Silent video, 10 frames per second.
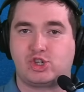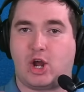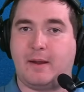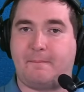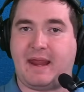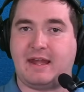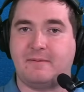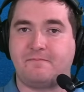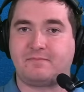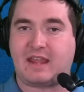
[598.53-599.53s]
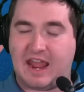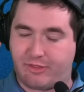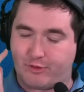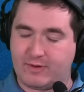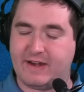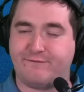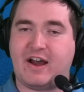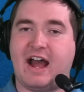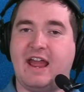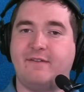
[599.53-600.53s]
Sean Payton at 3 and
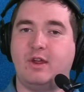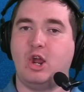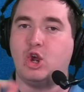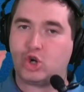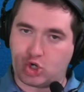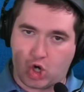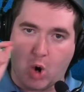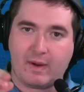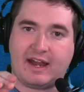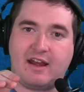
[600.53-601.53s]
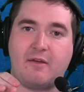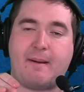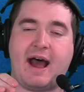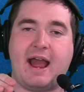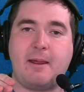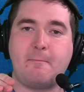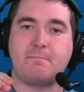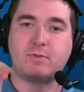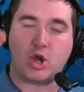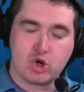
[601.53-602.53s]
5 going into the bye.
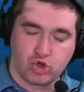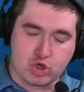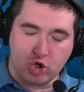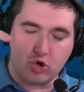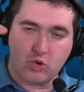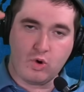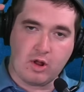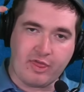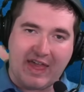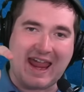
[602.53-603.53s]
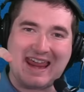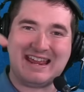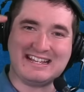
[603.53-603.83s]
Do they